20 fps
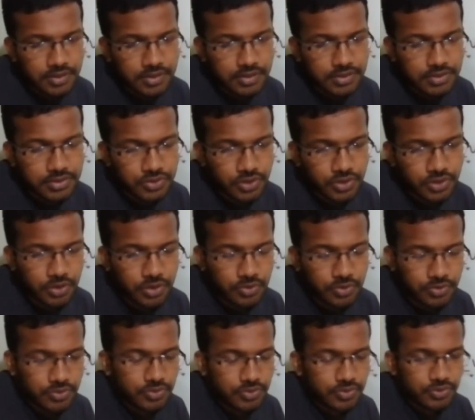So
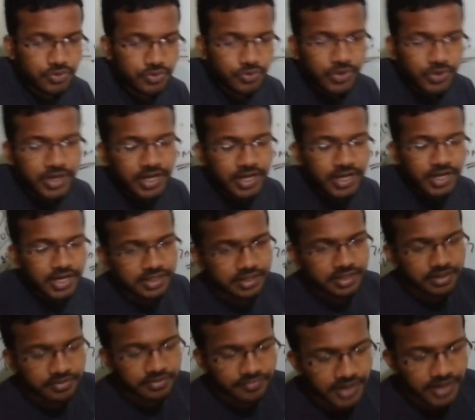now you can
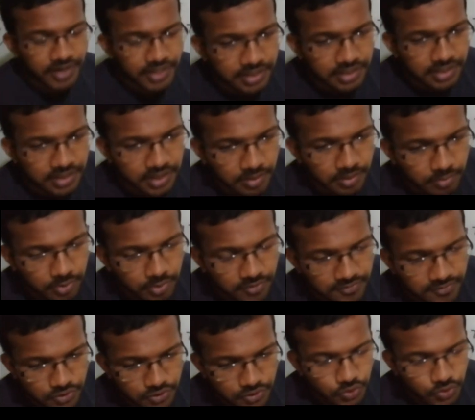either find the number of
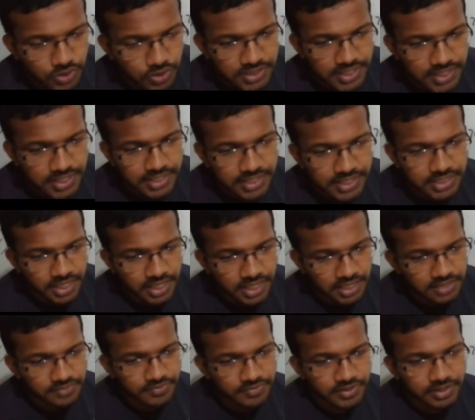joules that is
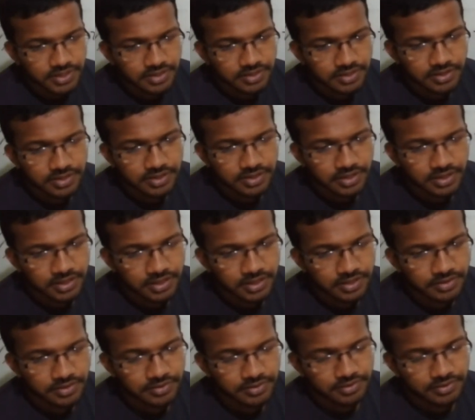transferred
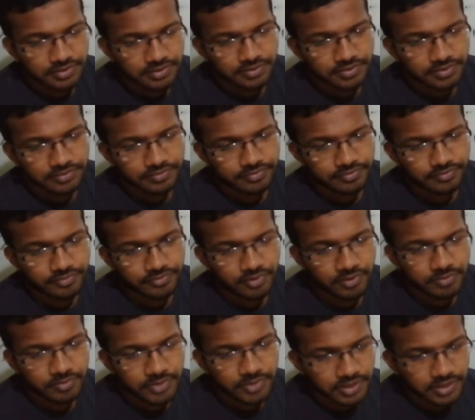
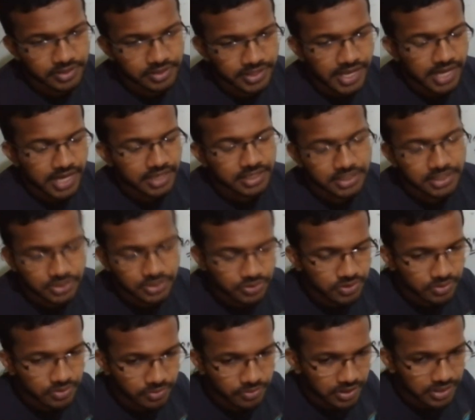from the reactors to the
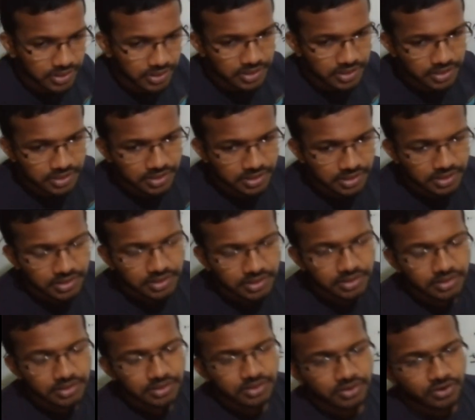water,
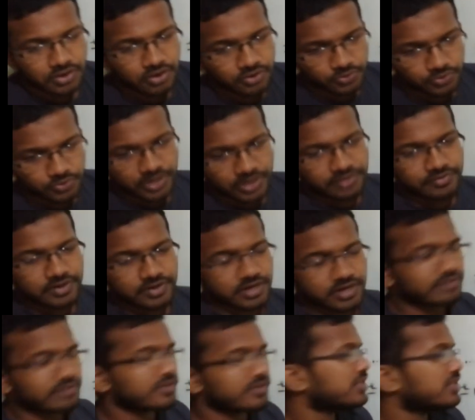or you can
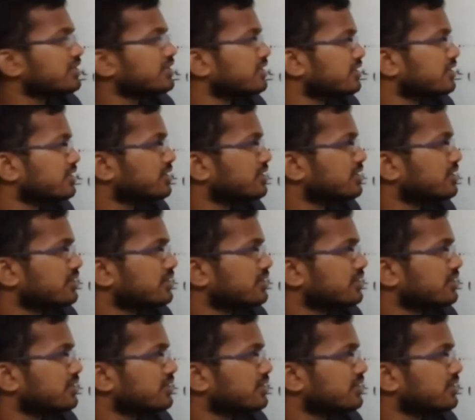work with the